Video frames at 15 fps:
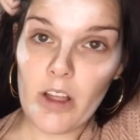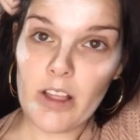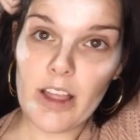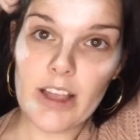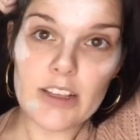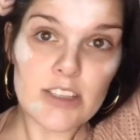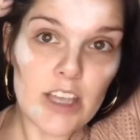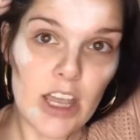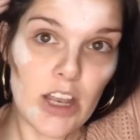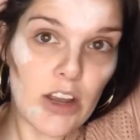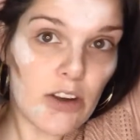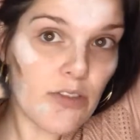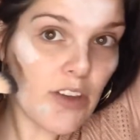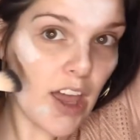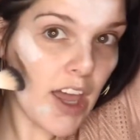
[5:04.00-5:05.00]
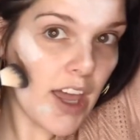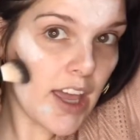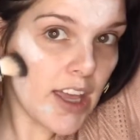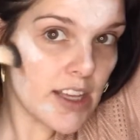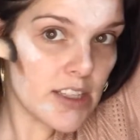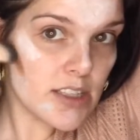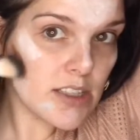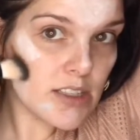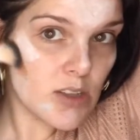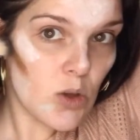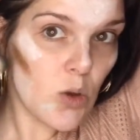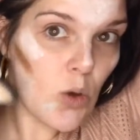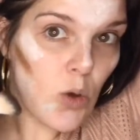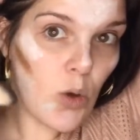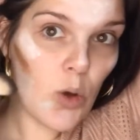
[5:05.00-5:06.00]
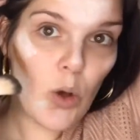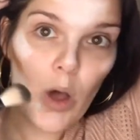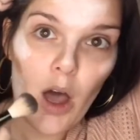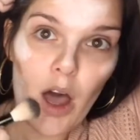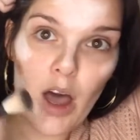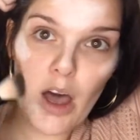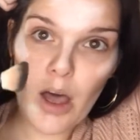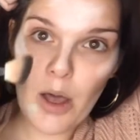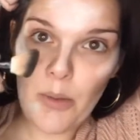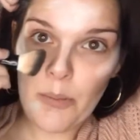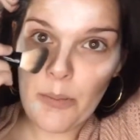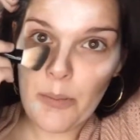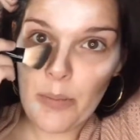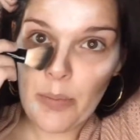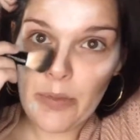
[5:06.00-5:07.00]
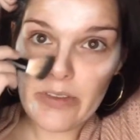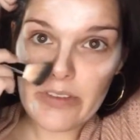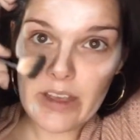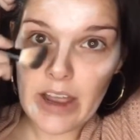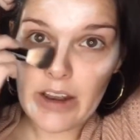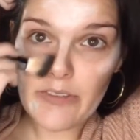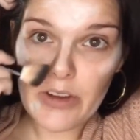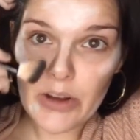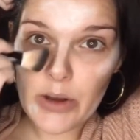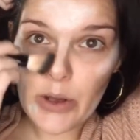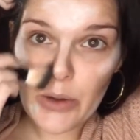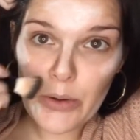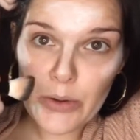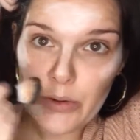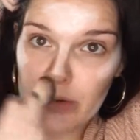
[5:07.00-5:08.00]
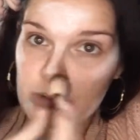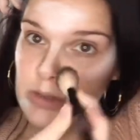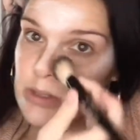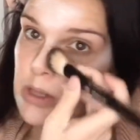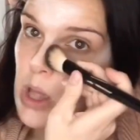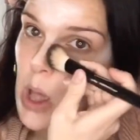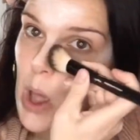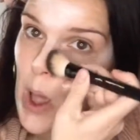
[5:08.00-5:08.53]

like a skinnier face, the side of your nose.